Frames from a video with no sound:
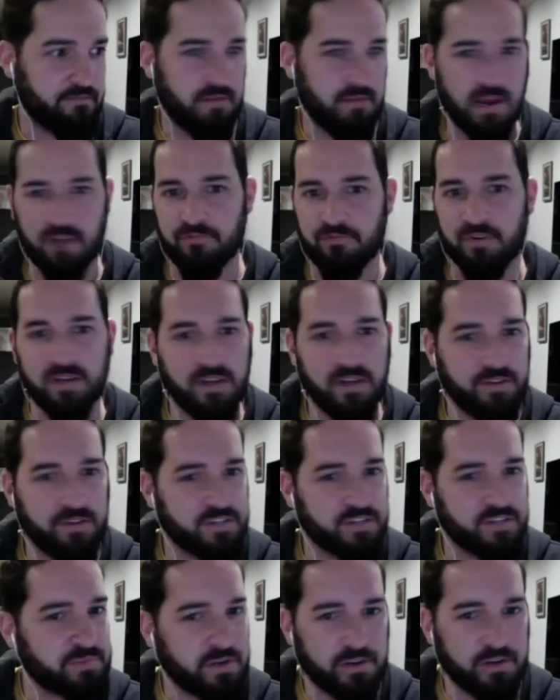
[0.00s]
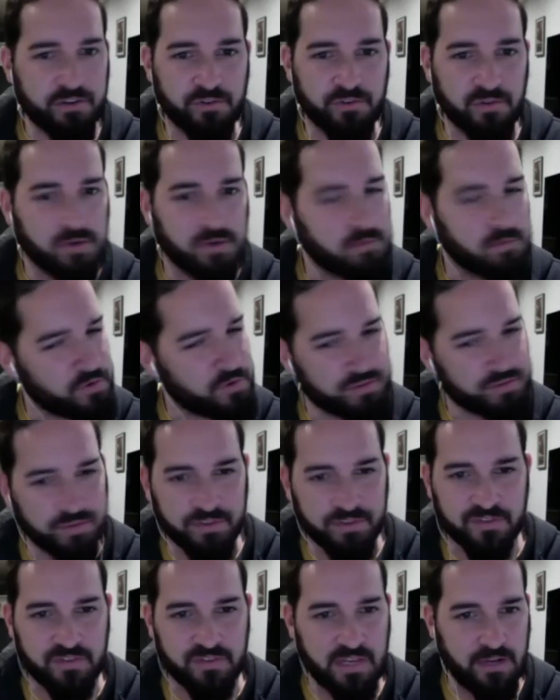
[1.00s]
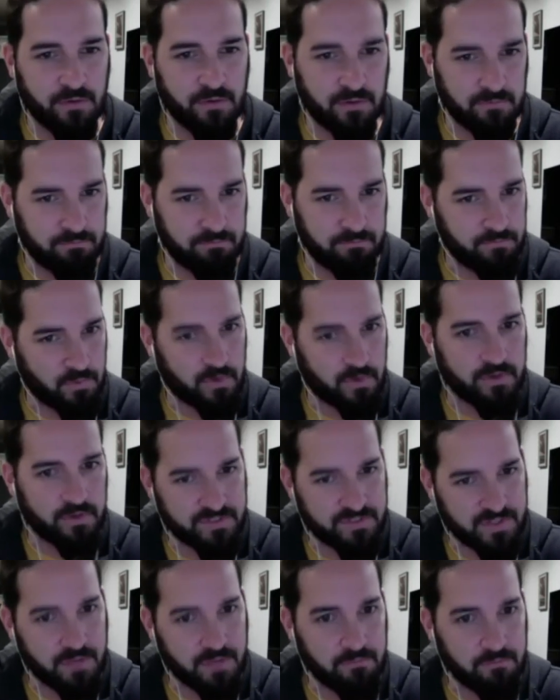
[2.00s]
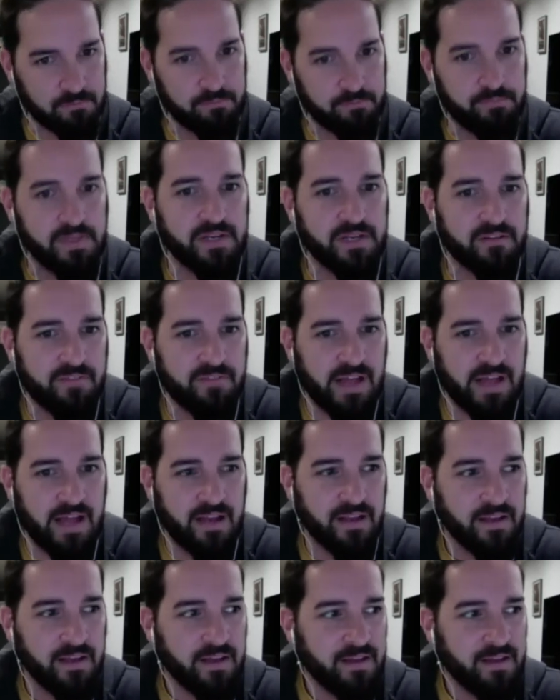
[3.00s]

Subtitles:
every other spiritual or emotional state or some bit of that,